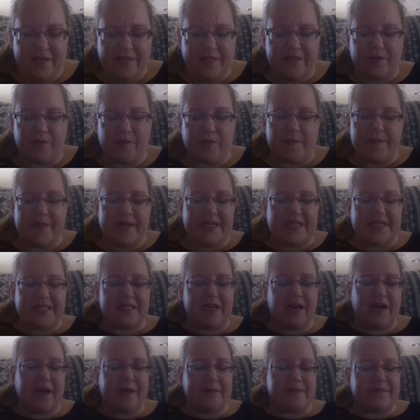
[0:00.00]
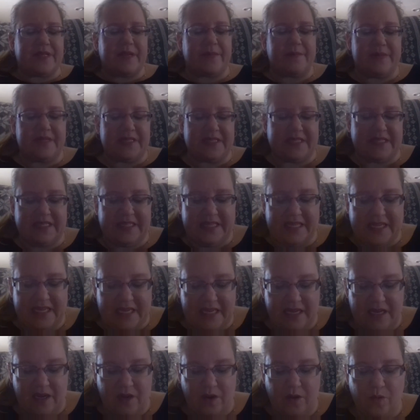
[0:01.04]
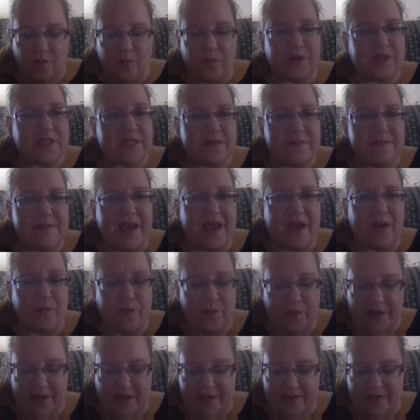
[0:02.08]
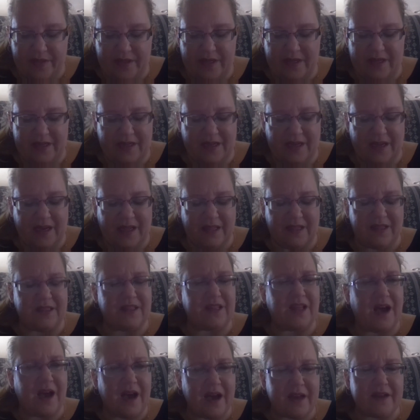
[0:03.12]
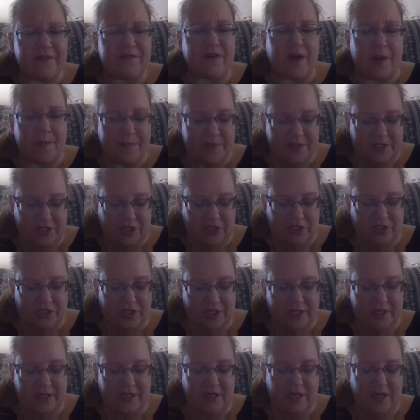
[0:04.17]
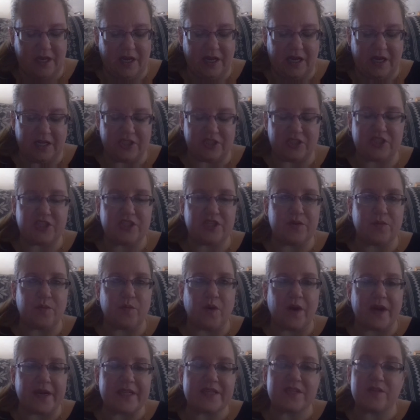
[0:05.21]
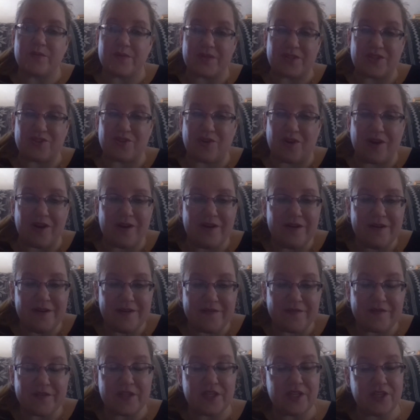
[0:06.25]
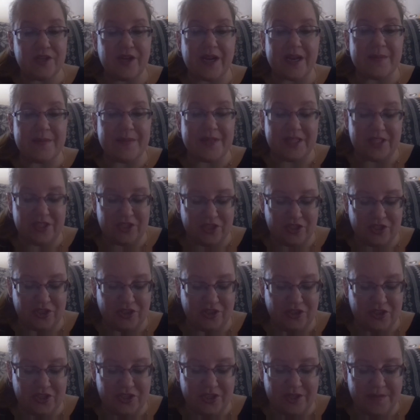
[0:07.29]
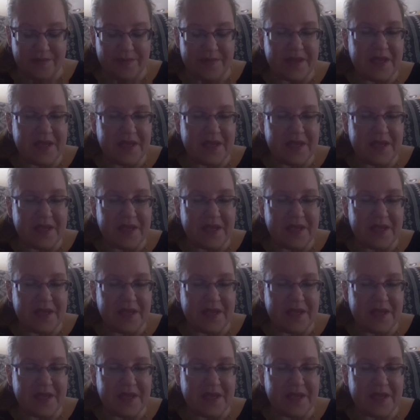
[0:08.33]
There were many times that Miss Lee was met with a lot of opposition. She wanted to withdraw from the United Methodist Church.